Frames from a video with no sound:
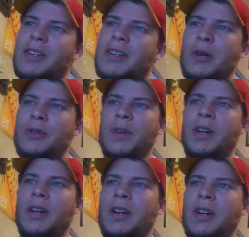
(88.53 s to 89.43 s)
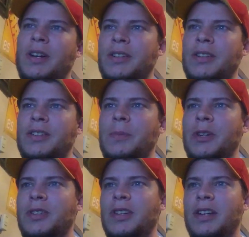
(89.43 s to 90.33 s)
Coach Rivera is
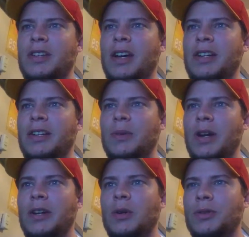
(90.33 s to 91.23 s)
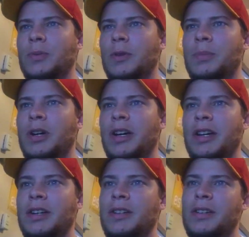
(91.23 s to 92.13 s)
optimistic that tight end Greg Olsen will
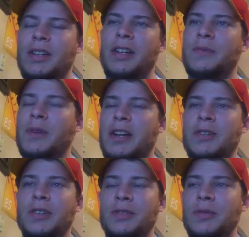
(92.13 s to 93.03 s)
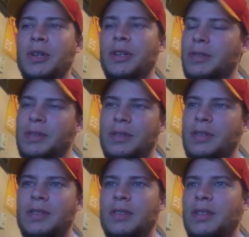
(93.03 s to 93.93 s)
play. He fractured his foot.
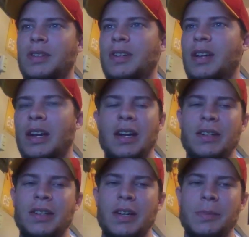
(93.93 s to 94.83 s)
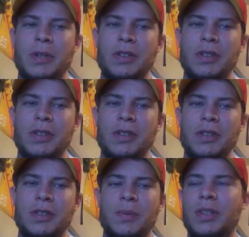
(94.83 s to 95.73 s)
I highly doubt he plays
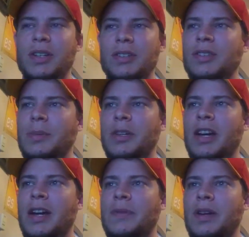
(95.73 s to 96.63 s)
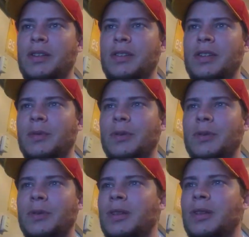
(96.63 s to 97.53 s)
Sunday. If he does, he's going to be half-ass
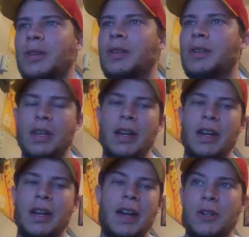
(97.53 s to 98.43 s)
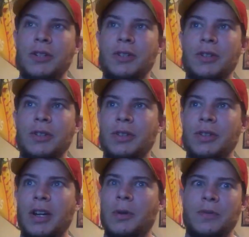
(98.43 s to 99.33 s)
effort. How could you? You got
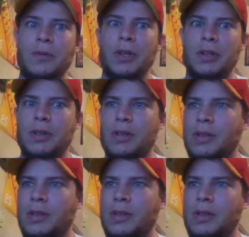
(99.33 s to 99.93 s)
a broken foot.